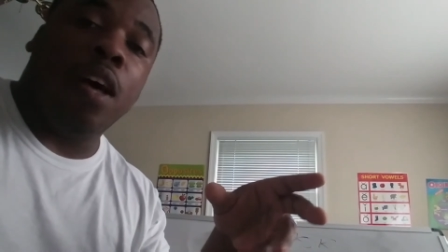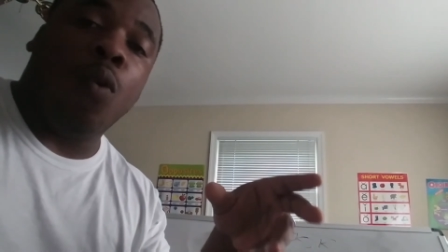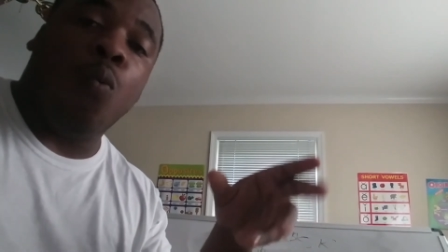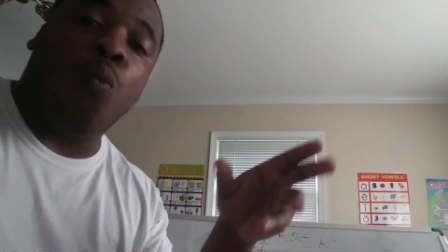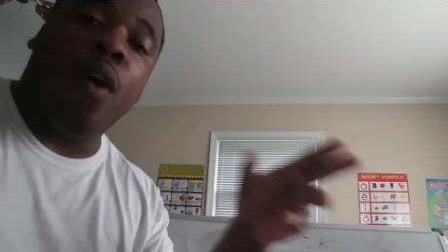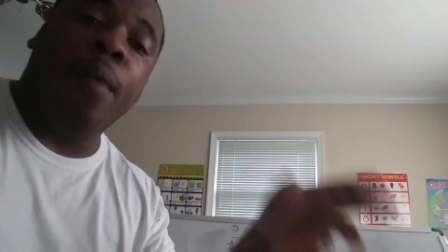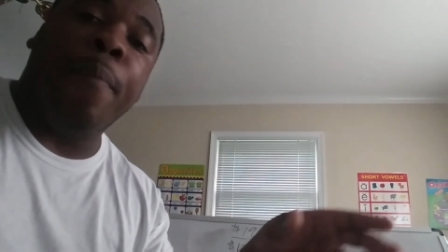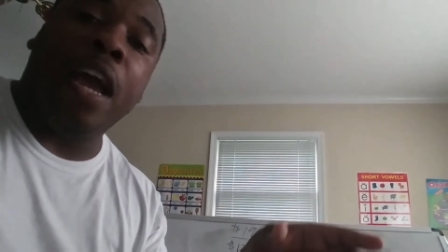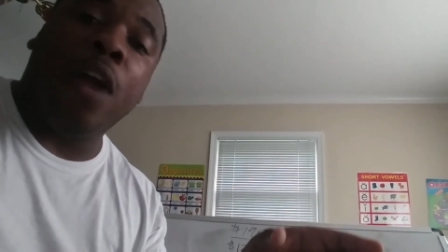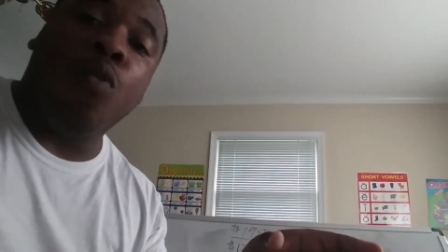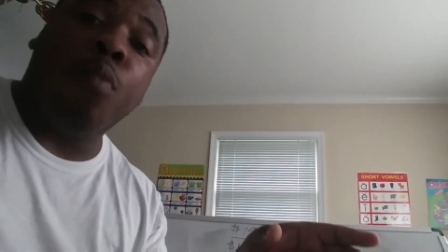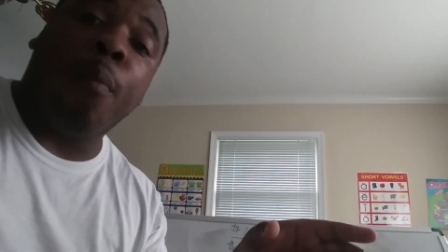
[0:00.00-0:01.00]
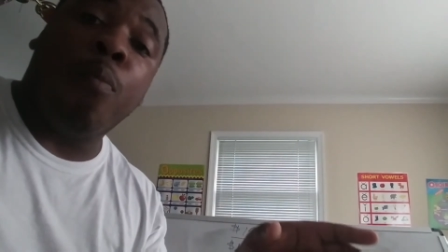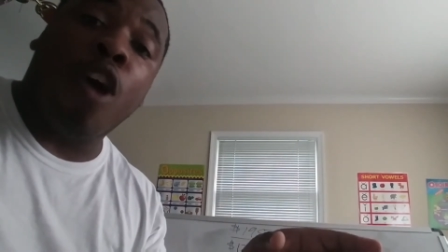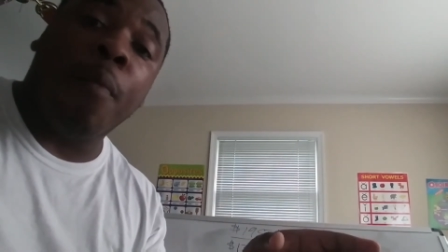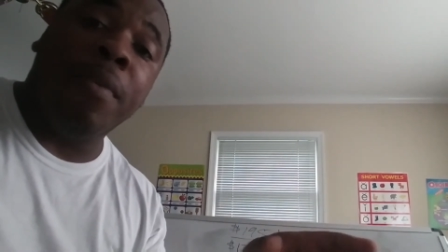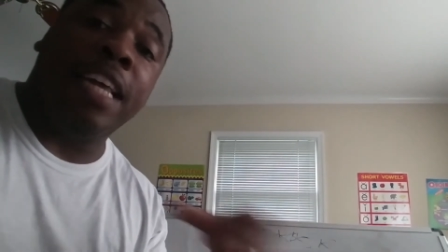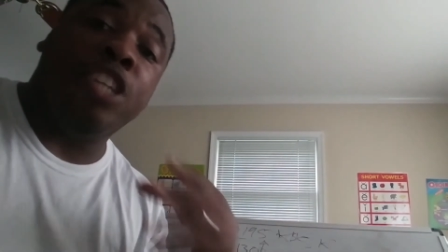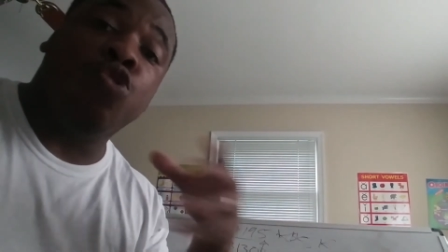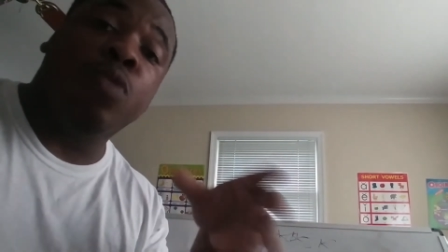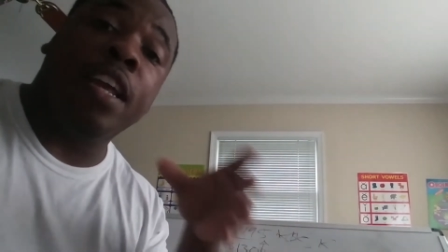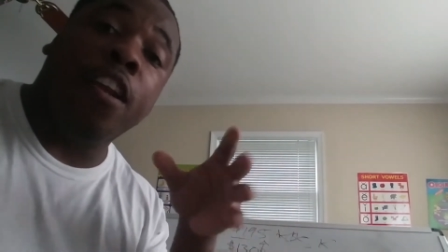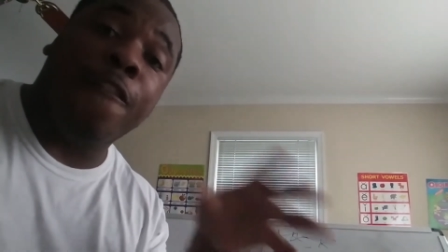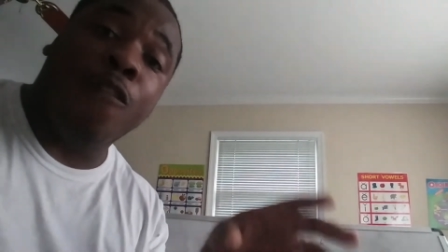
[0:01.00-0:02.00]
one bedroom apartment that you
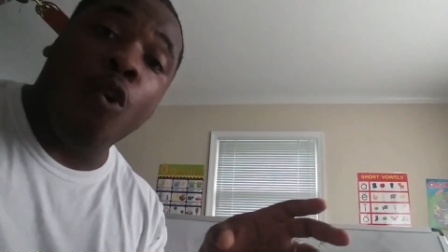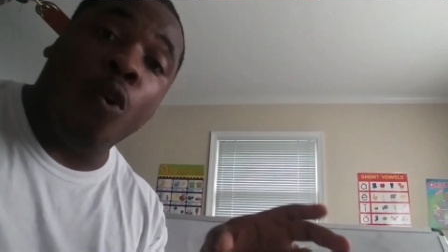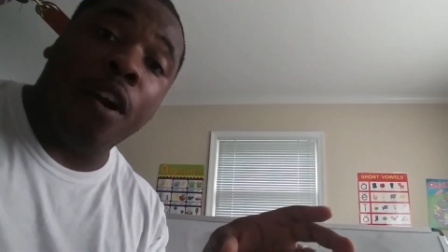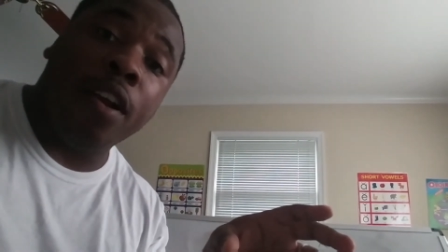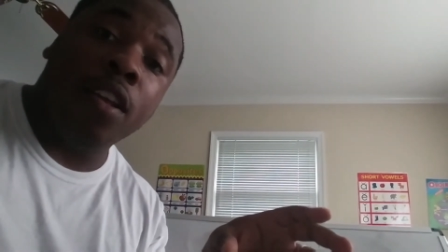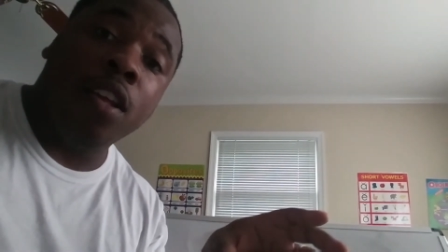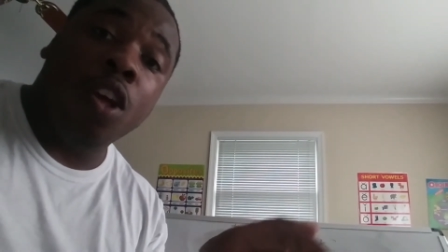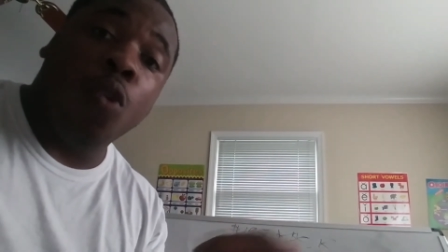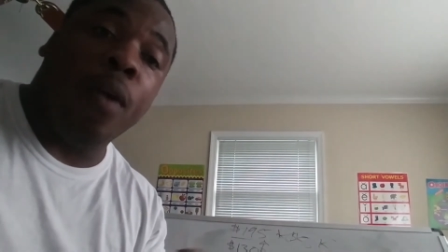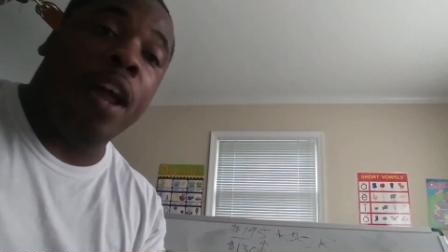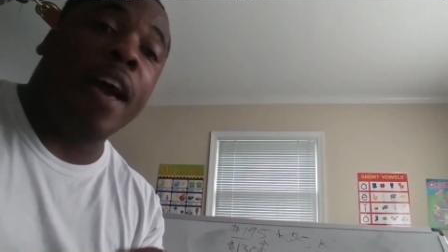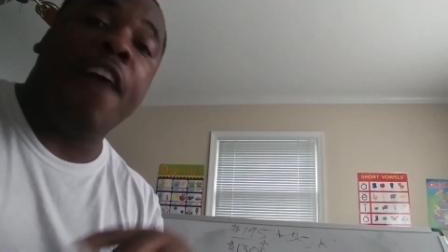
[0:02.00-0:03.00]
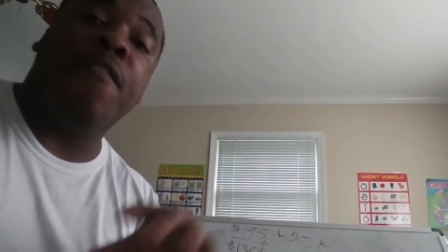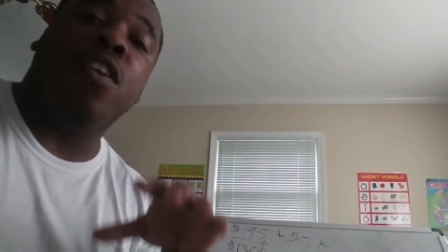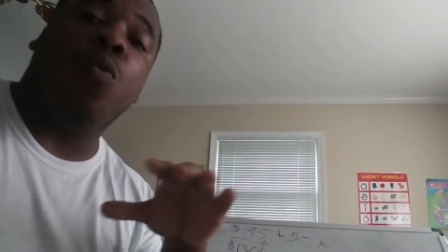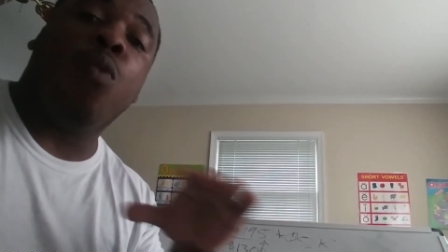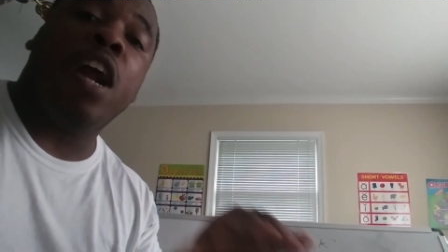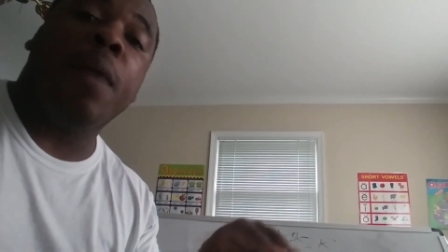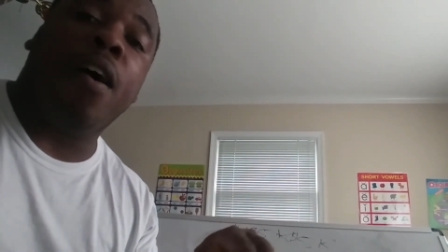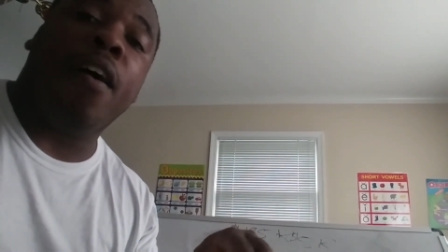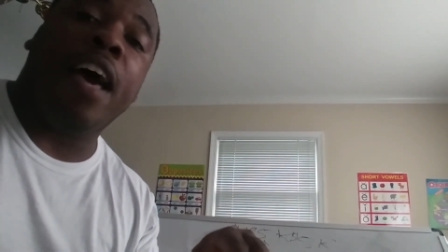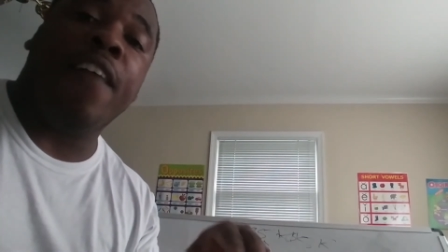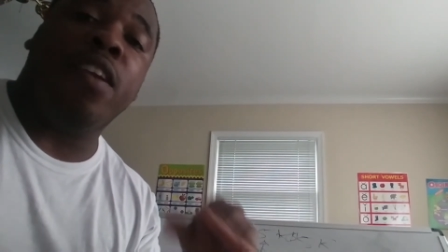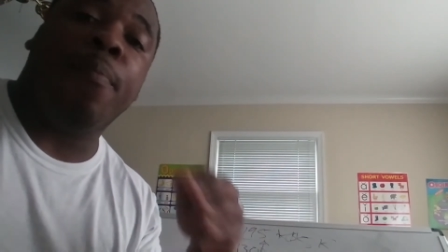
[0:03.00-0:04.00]
can afford without having to worry about
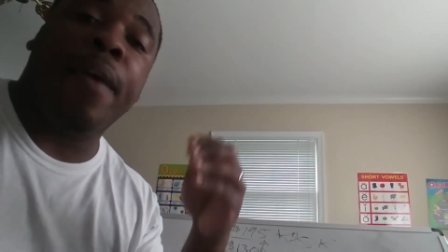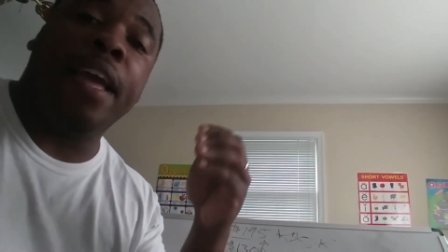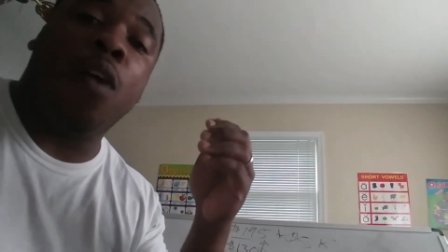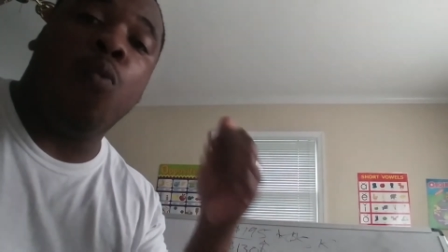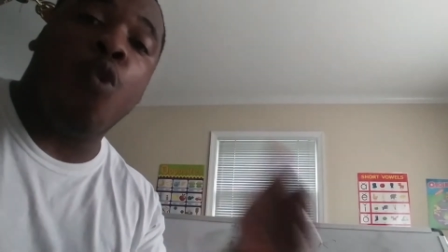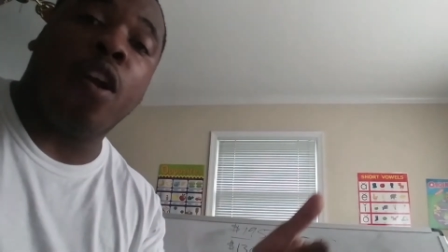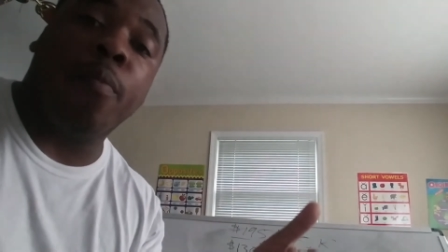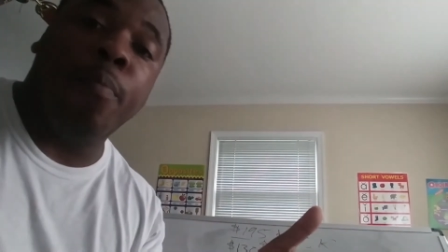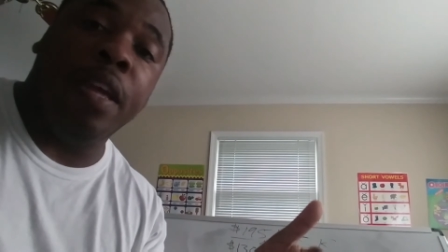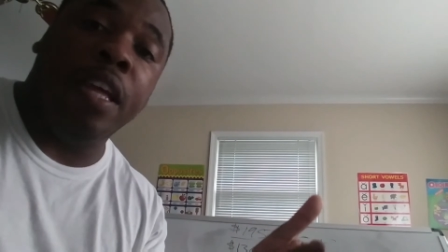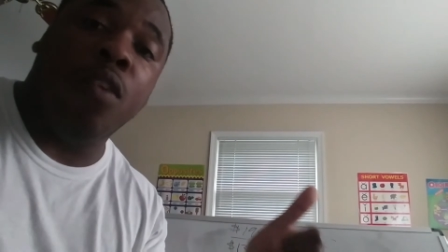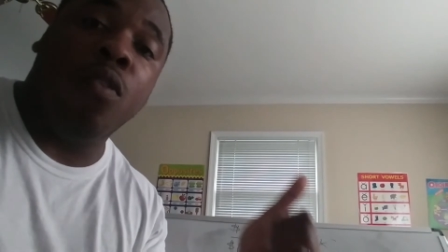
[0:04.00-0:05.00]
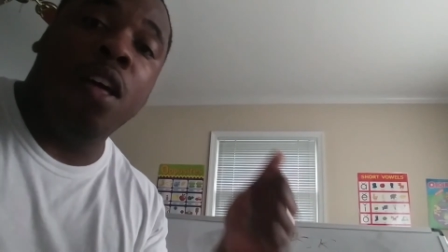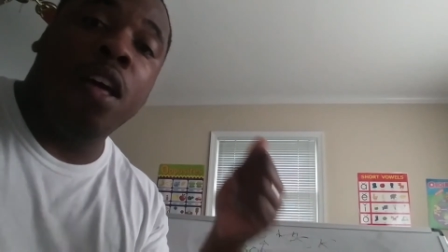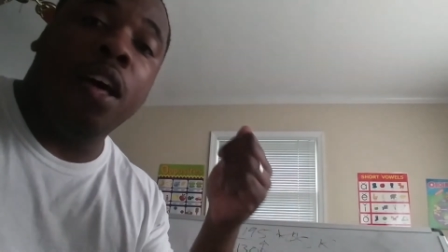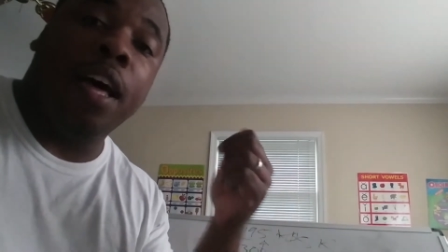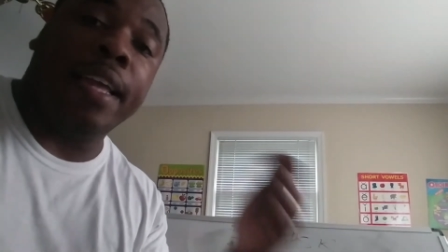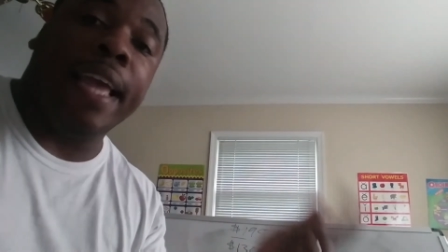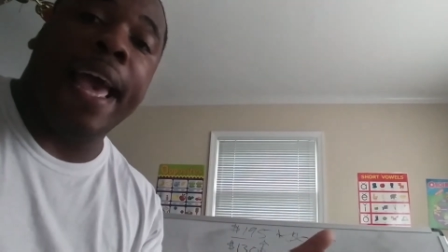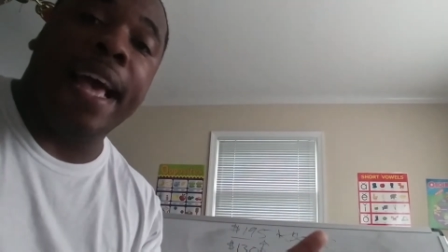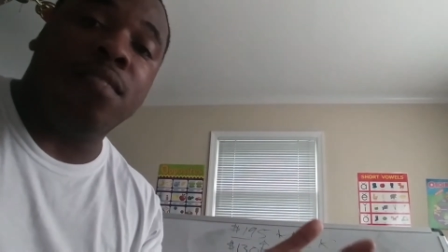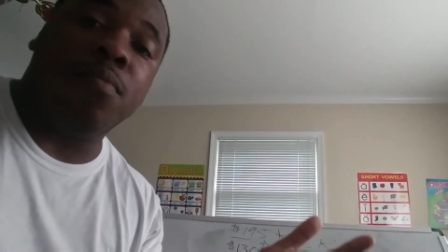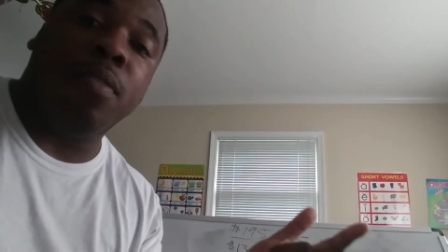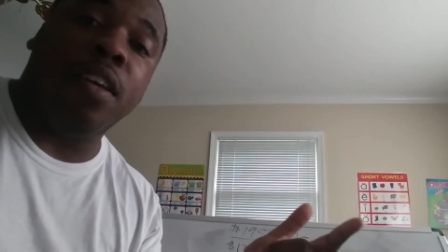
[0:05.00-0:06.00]
having to pay a water bill, a
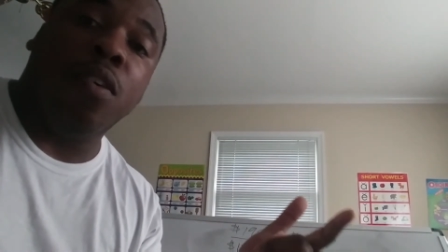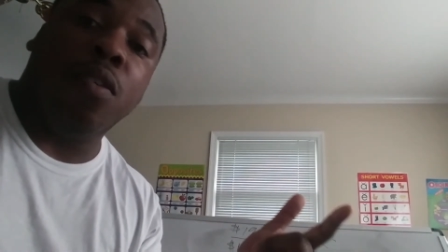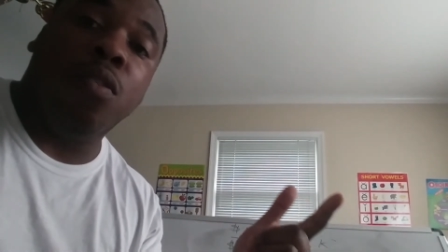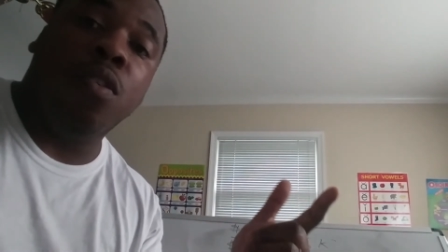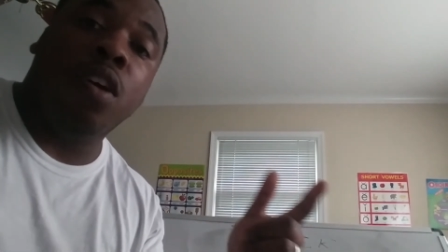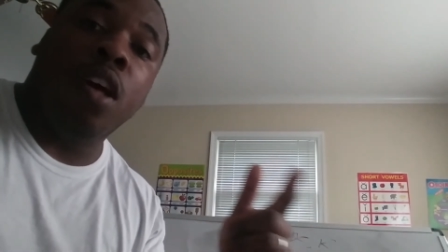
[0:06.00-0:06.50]
gas bill,